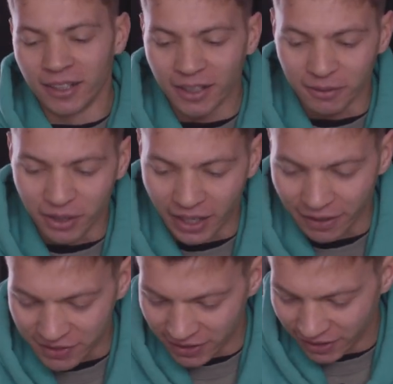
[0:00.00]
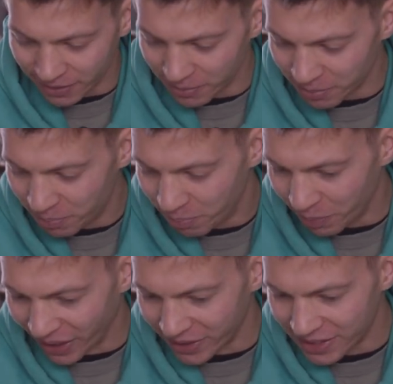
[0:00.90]
I'm gonna have to
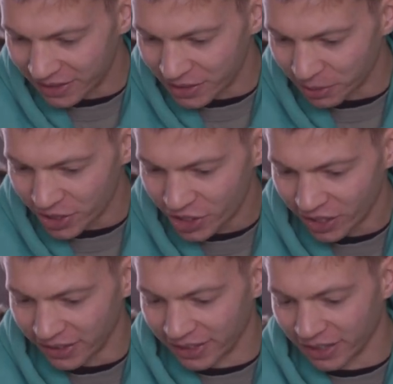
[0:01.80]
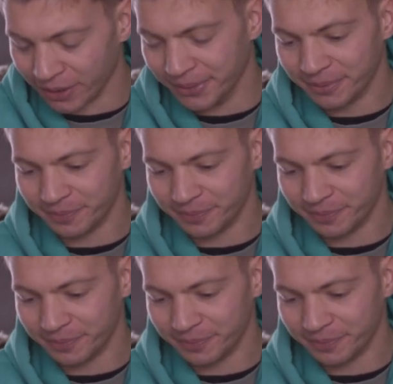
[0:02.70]
bite into a chili now.